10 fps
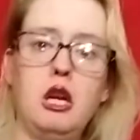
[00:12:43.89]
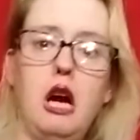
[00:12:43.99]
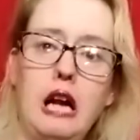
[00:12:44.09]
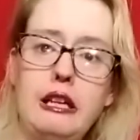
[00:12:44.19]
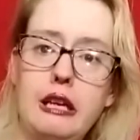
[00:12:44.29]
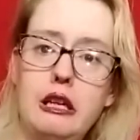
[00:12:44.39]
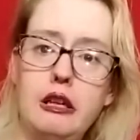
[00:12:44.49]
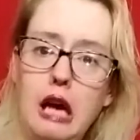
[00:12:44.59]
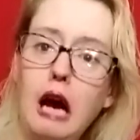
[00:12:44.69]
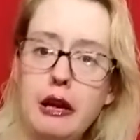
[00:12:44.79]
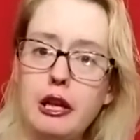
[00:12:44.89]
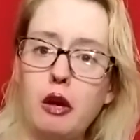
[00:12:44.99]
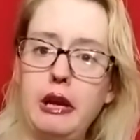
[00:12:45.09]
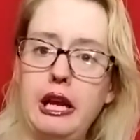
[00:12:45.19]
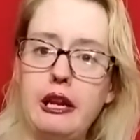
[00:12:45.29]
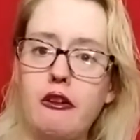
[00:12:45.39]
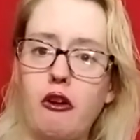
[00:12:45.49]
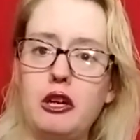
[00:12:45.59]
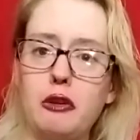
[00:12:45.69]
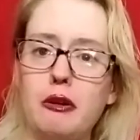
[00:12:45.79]
I decided that I'm going to go ahead and
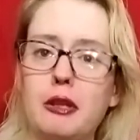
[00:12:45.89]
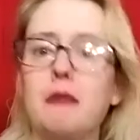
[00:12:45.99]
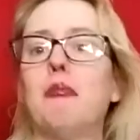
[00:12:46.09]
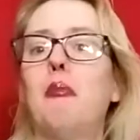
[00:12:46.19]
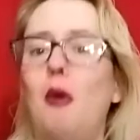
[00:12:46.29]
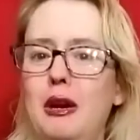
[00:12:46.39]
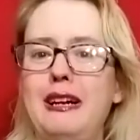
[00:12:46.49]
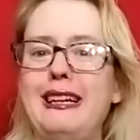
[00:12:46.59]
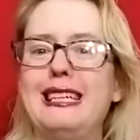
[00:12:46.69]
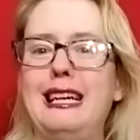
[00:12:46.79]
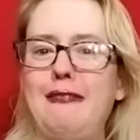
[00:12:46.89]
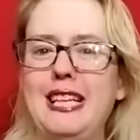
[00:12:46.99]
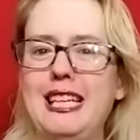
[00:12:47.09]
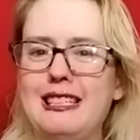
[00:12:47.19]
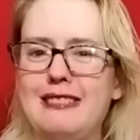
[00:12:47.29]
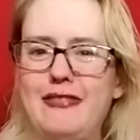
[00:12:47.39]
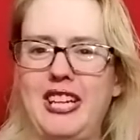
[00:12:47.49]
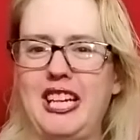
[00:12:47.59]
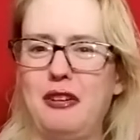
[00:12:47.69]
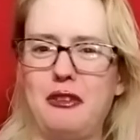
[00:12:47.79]
start doing some more of these
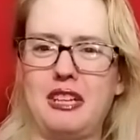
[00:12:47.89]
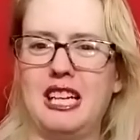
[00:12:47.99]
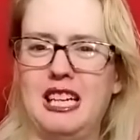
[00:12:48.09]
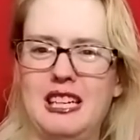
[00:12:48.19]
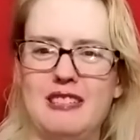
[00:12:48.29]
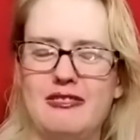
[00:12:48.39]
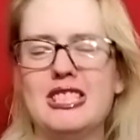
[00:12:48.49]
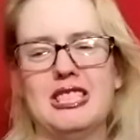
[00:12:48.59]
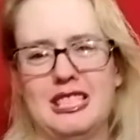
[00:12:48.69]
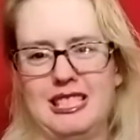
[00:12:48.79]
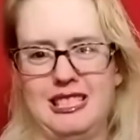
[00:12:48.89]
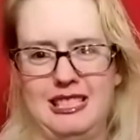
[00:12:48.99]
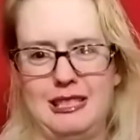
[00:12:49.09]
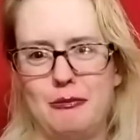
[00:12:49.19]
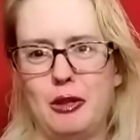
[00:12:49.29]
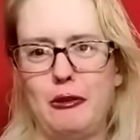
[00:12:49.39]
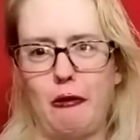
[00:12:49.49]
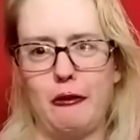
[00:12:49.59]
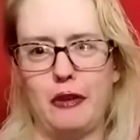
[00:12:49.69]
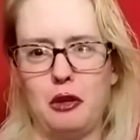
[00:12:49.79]
videos of uh, movie
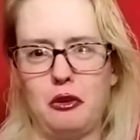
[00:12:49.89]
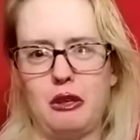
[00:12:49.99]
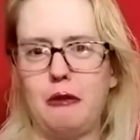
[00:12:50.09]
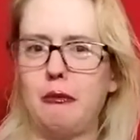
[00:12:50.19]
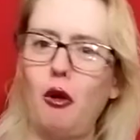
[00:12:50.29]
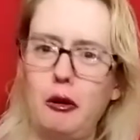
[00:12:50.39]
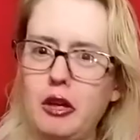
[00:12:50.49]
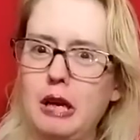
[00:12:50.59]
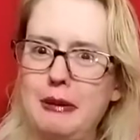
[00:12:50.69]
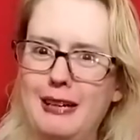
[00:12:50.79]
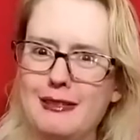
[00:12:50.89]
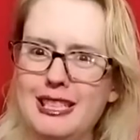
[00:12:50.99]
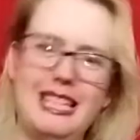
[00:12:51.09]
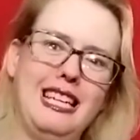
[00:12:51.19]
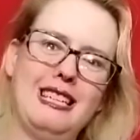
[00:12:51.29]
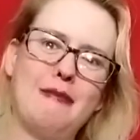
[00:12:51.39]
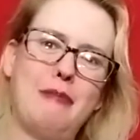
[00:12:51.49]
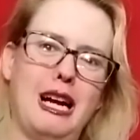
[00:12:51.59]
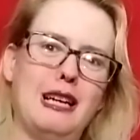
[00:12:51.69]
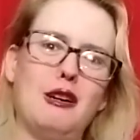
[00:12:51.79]
reviews, so more will come out. But
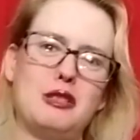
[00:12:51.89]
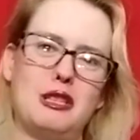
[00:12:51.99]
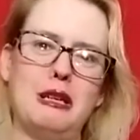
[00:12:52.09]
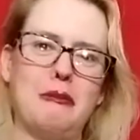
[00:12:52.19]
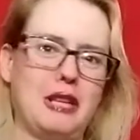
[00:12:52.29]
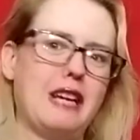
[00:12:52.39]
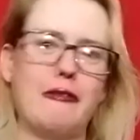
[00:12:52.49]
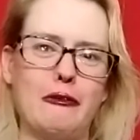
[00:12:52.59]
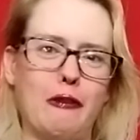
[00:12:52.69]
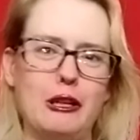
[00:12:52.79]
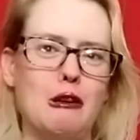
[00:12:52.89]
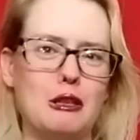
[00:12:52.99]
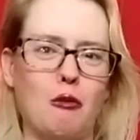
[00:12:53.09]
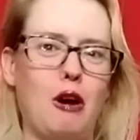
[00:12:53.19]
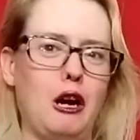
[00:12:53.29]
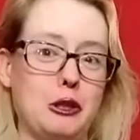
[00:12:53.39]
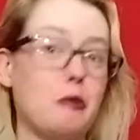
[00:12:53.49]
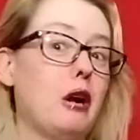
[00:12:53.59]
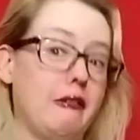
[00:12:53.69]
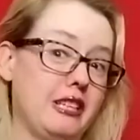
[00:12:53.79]
I also am thankful for you all to watch
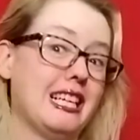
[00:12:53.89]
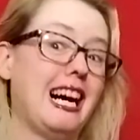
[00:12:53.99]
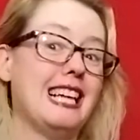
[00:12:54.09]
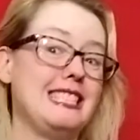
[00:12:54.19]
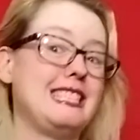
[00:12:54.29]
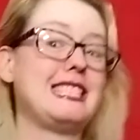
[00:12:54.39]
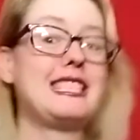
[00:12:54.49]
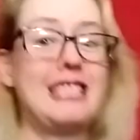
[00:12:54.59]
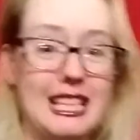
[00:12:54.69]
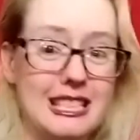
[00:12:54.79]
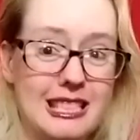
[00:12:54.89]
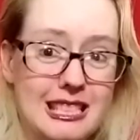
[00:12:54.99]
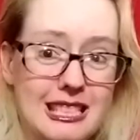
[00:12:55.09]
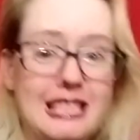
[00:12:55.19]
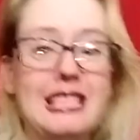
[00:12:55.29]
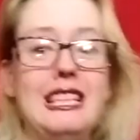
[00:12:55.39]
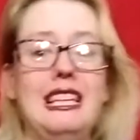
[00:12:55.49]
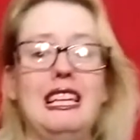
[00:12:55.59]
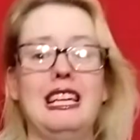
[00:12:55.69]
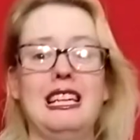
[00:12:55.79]
everything I discussed
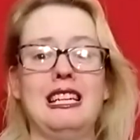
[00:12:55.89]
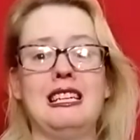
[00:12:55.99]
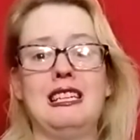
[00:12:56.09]
in